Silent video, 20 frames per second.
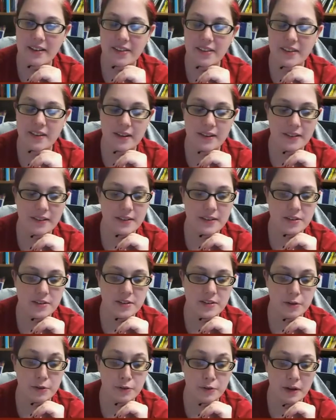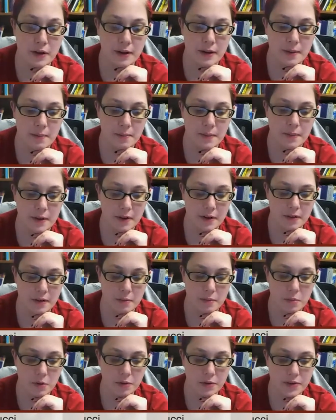I think I think that's good um, on
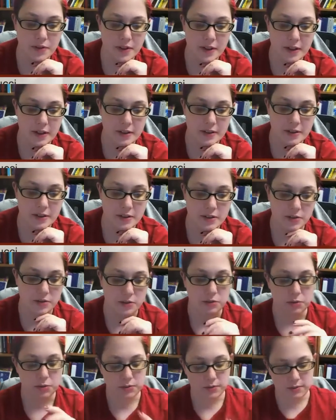both sides to